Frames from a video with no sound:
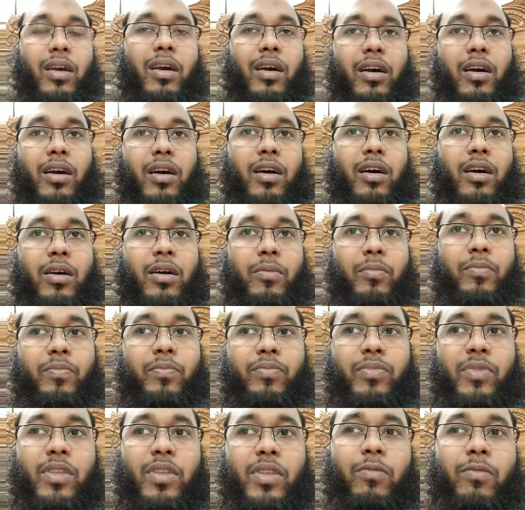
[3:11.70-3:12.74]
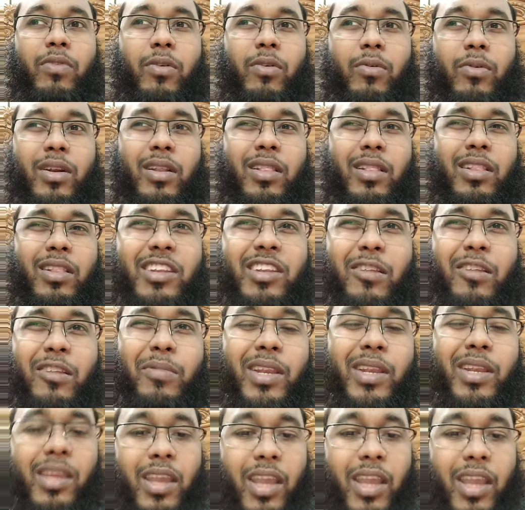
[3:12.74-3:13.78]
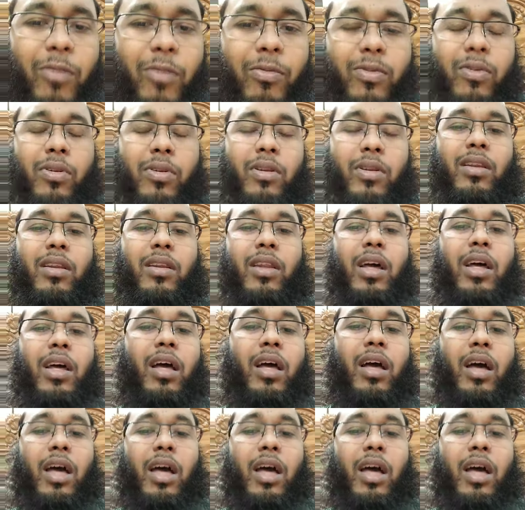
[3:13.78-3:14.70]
you are a little bit careful about the